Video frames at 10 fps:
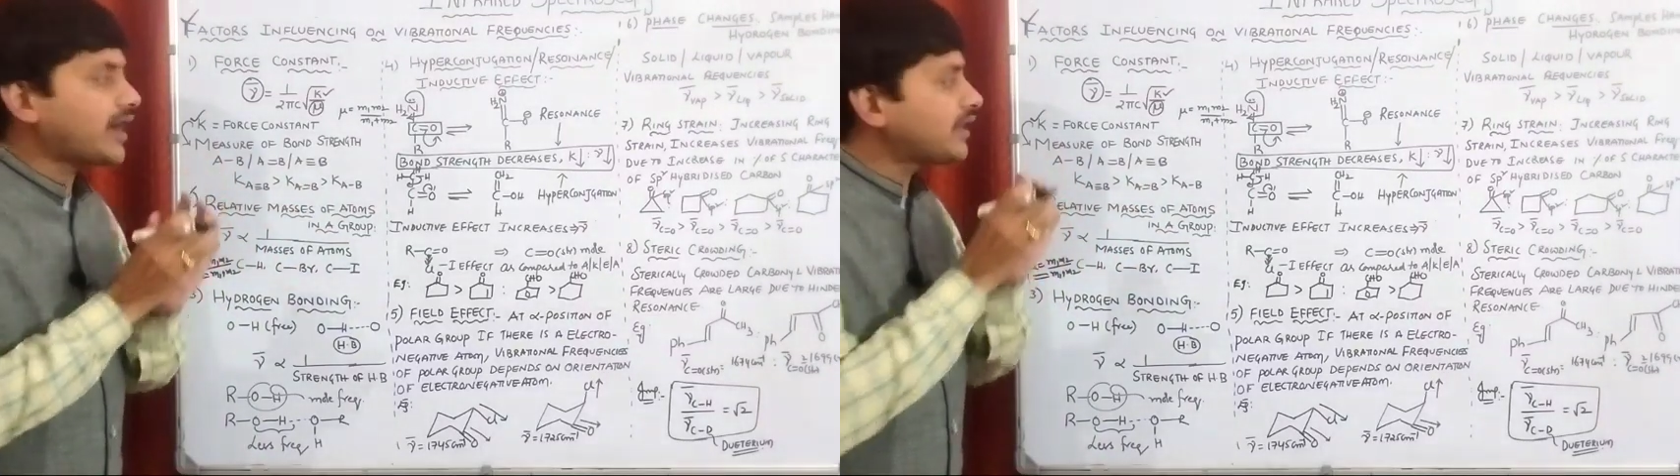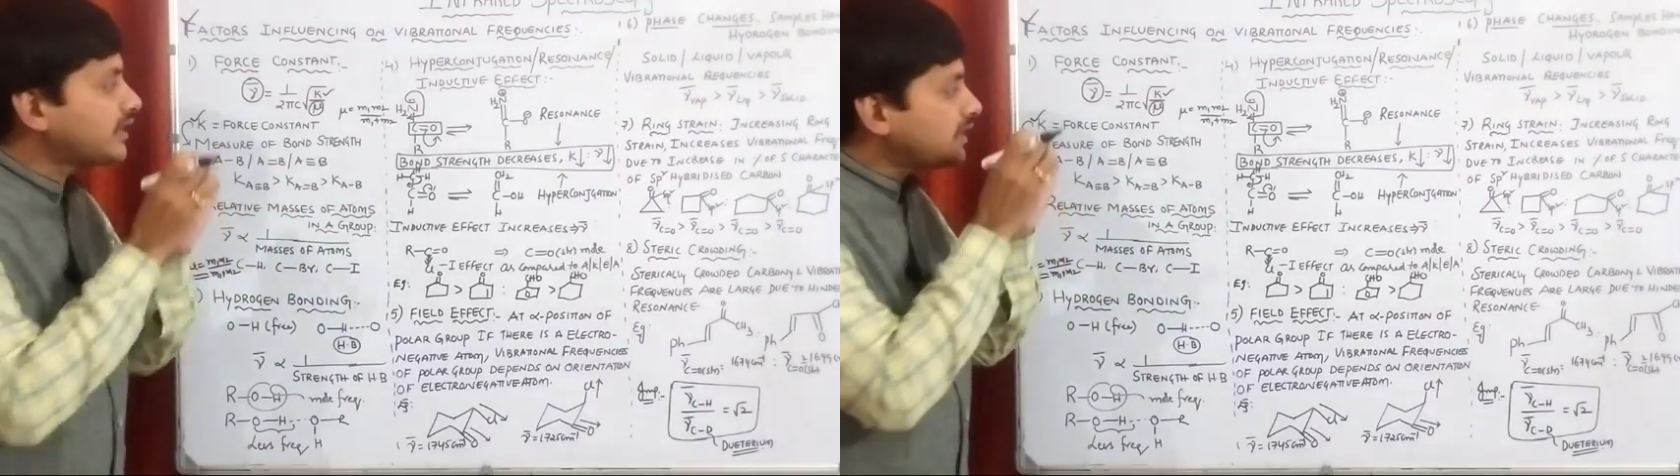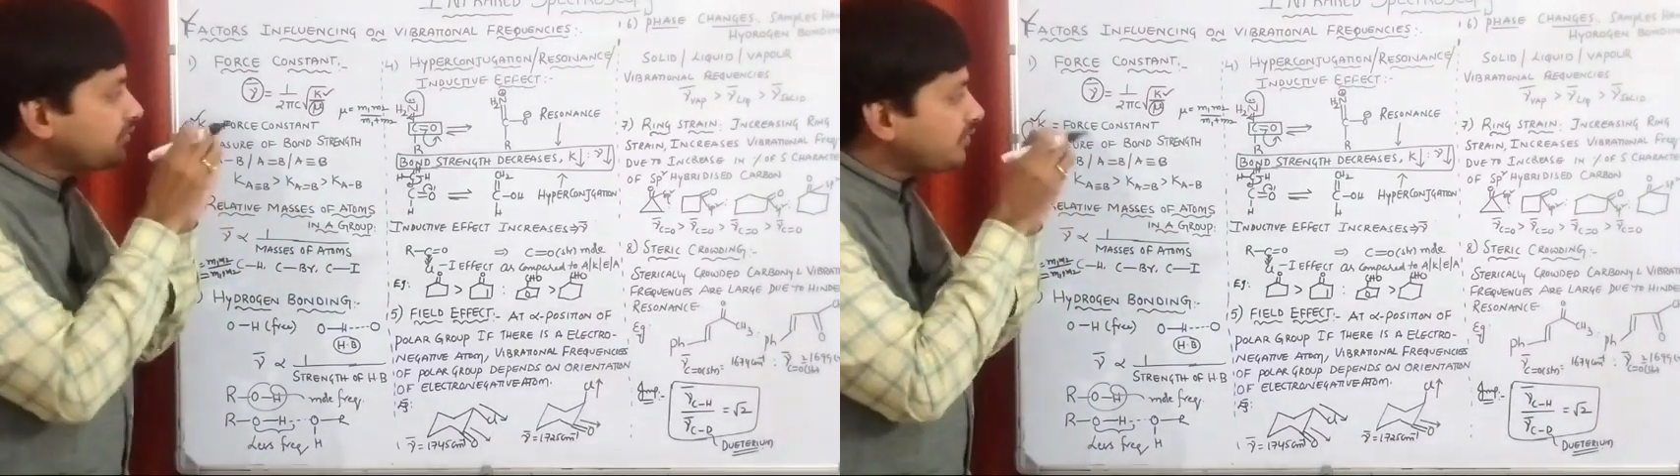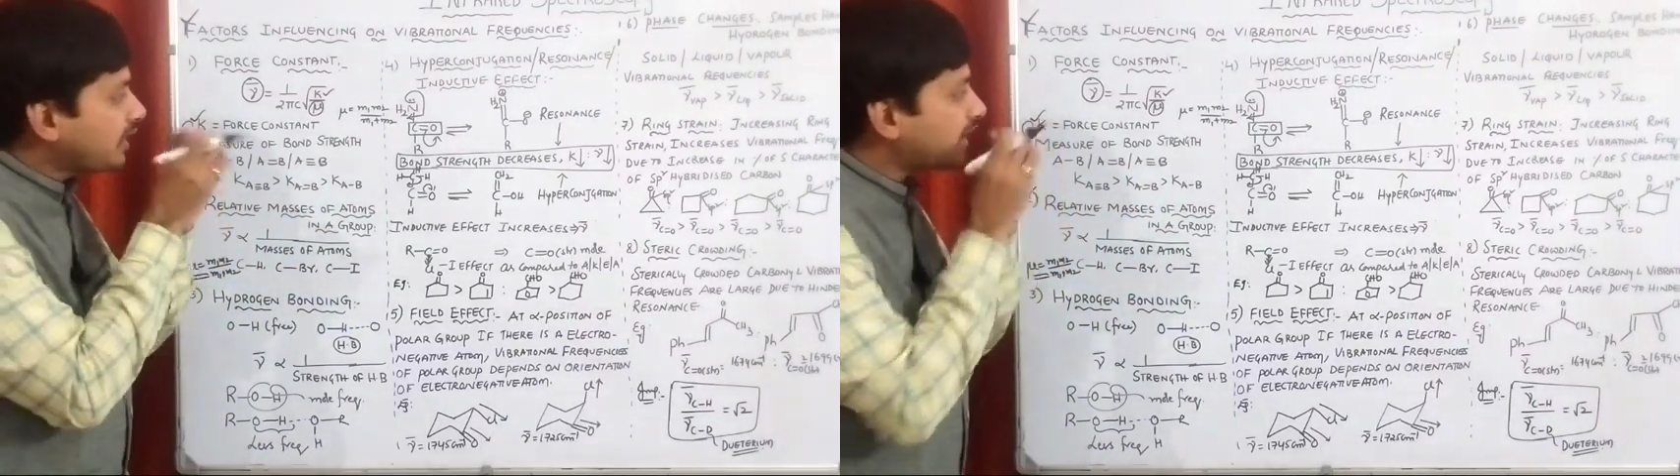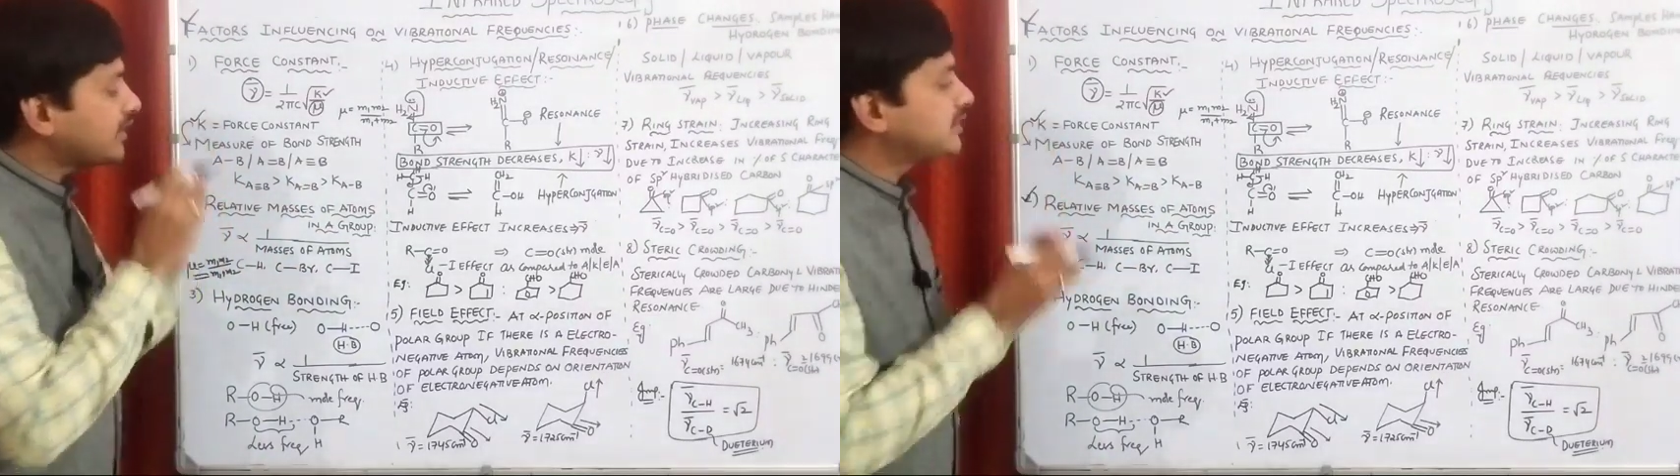Already we
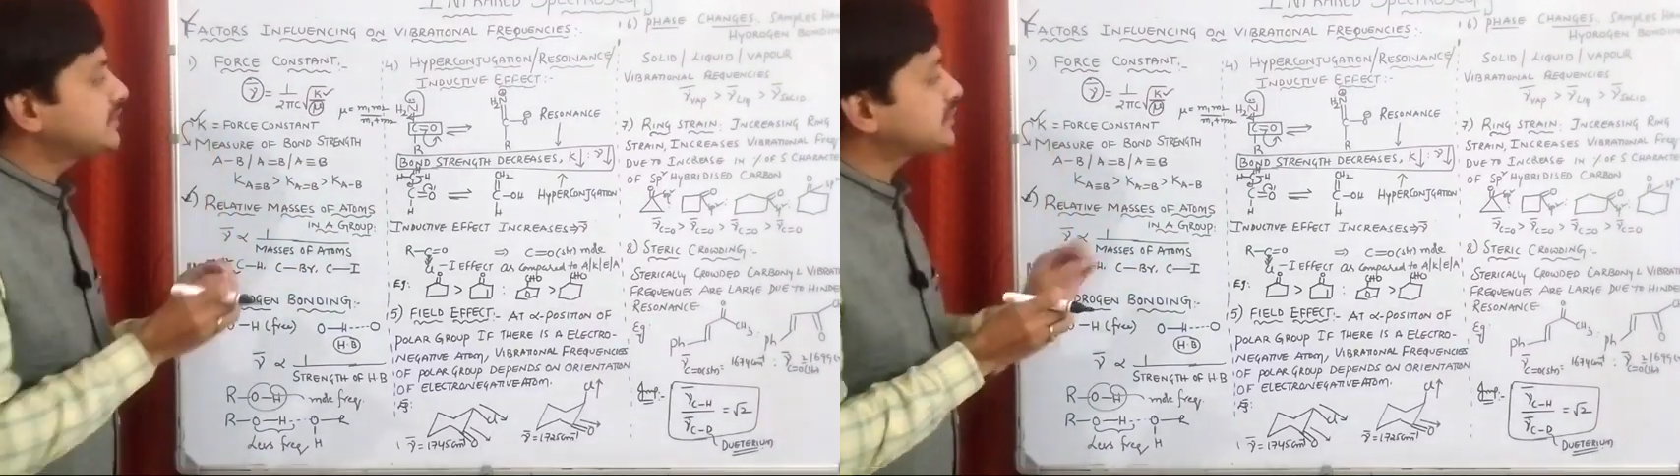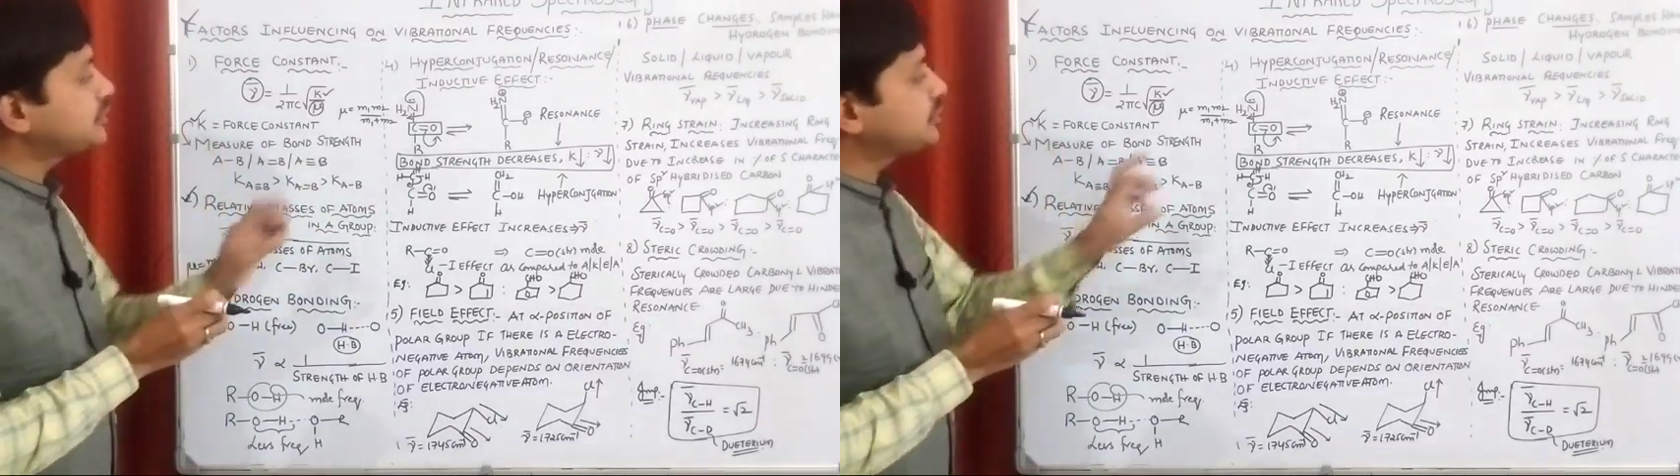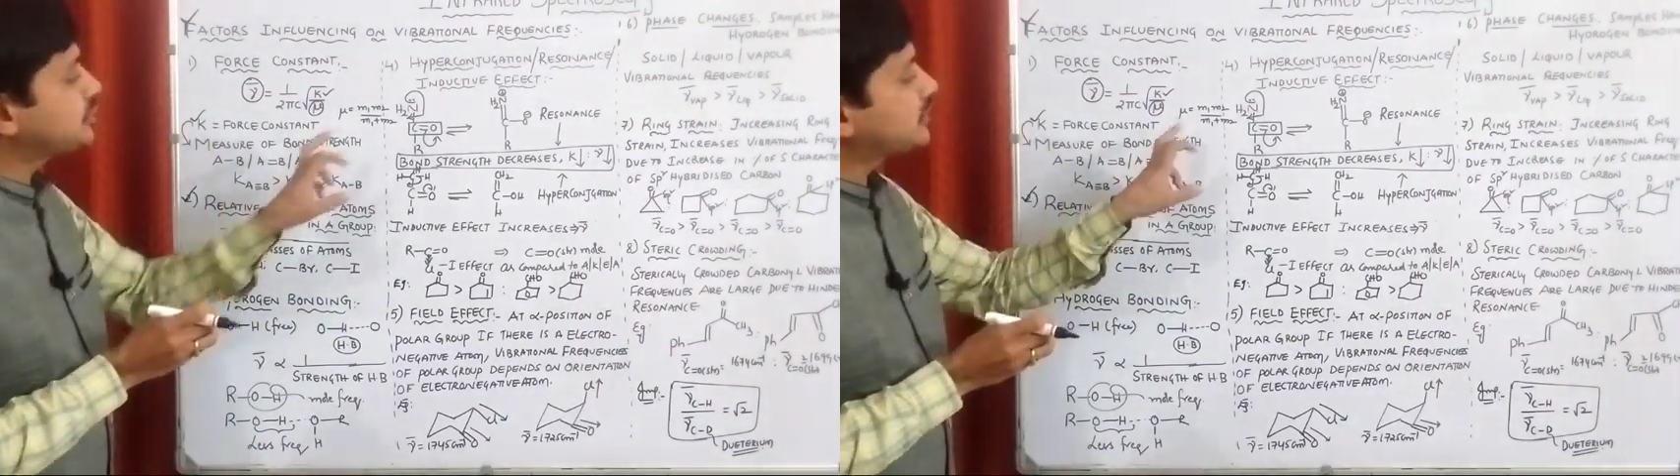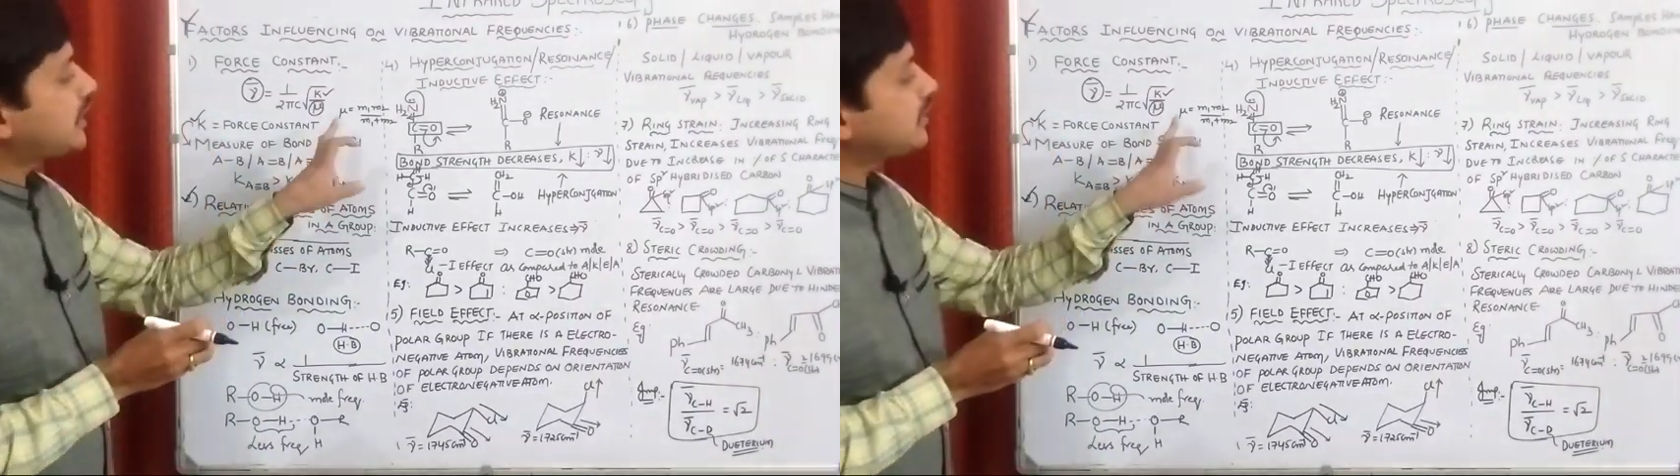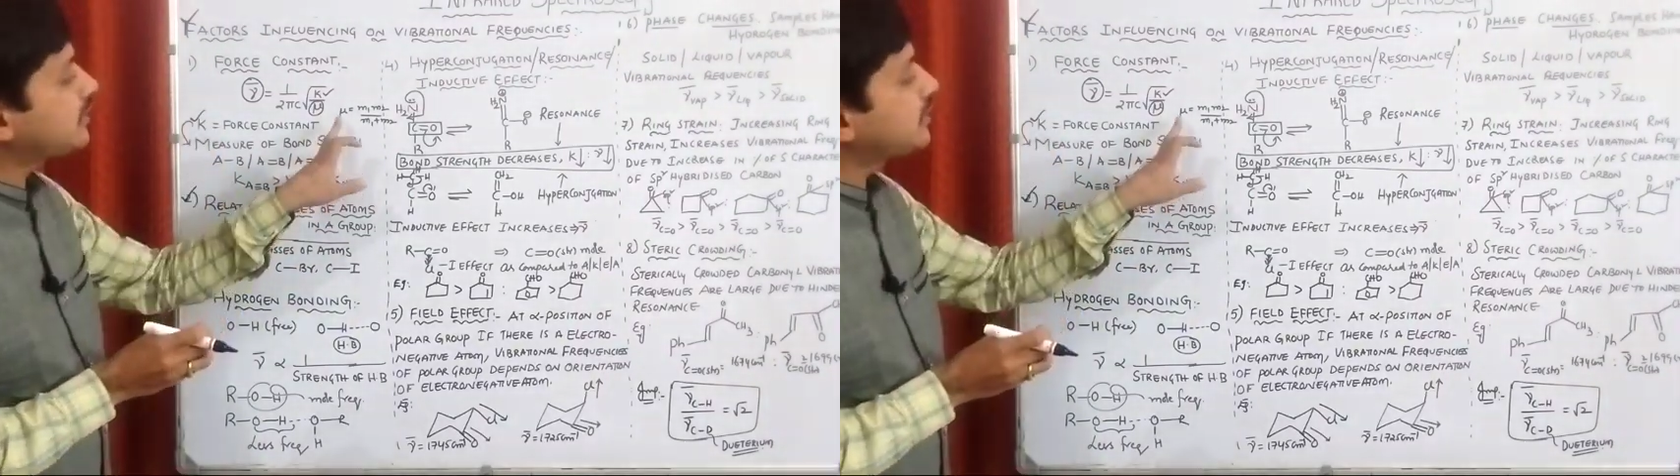had a discussion
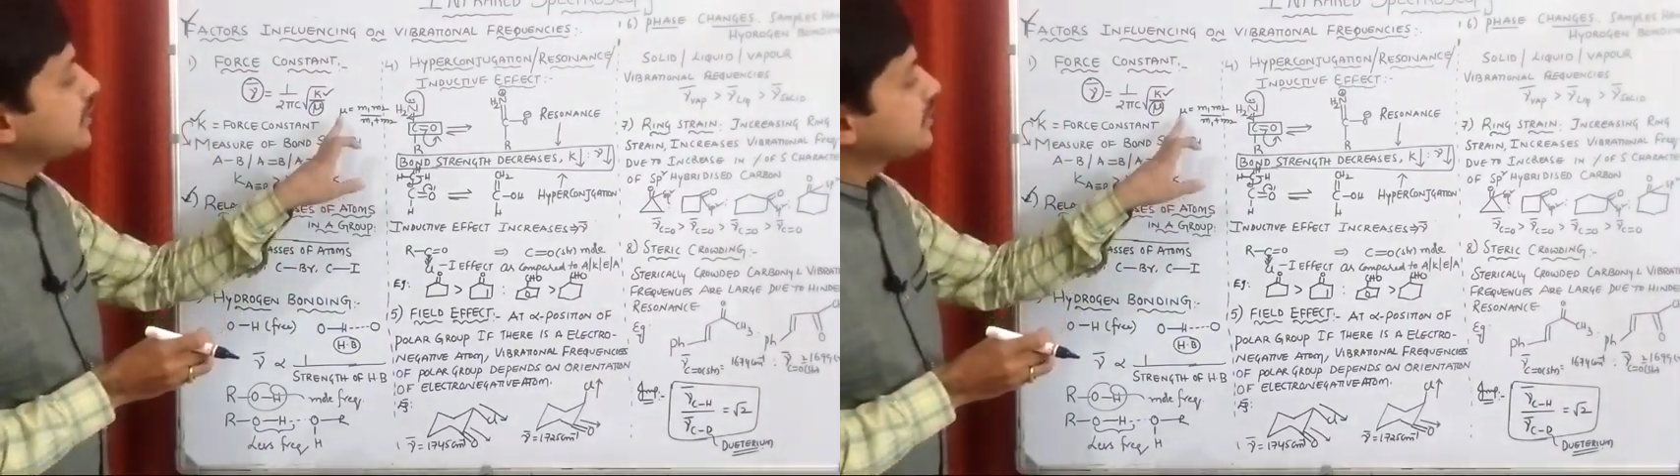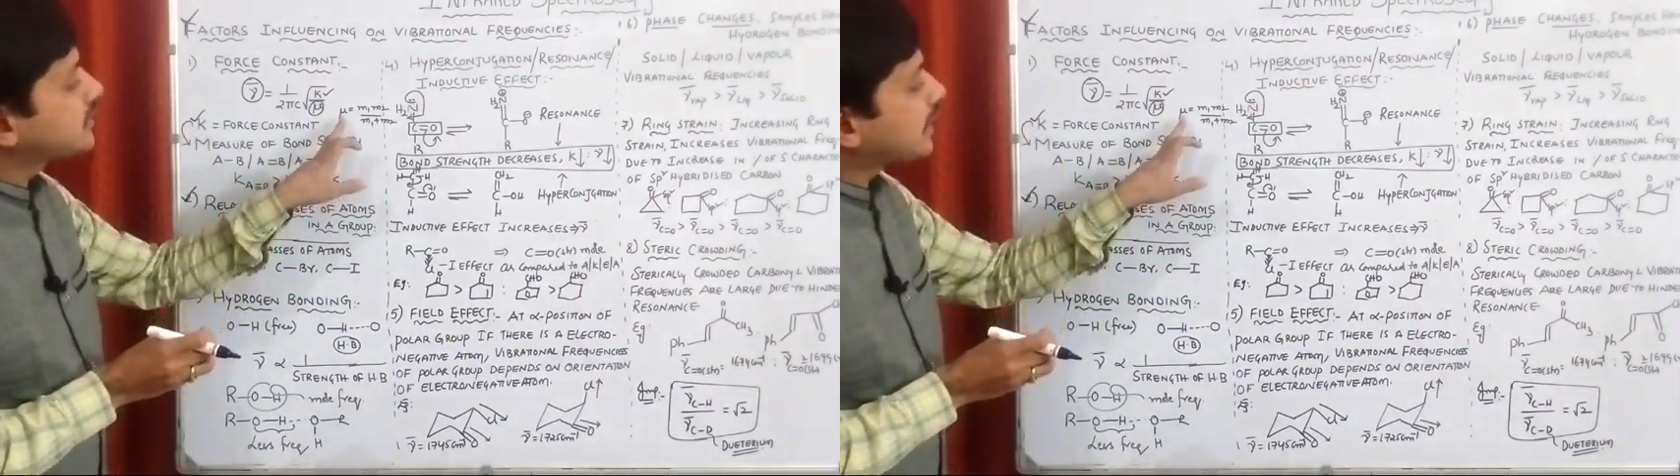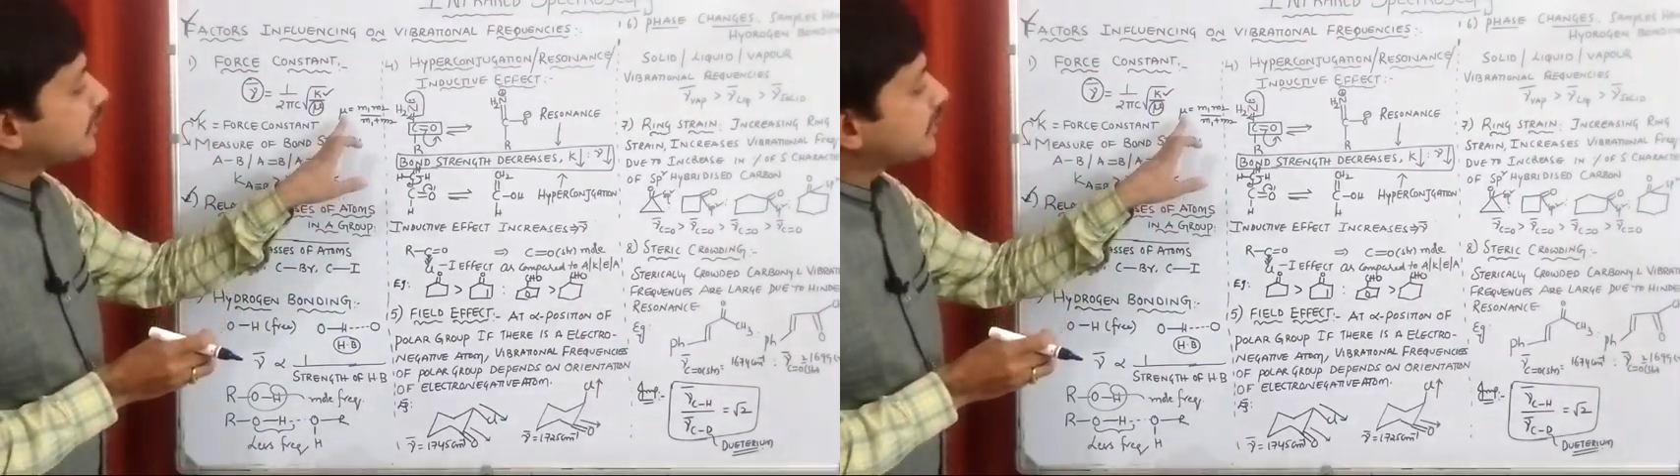that the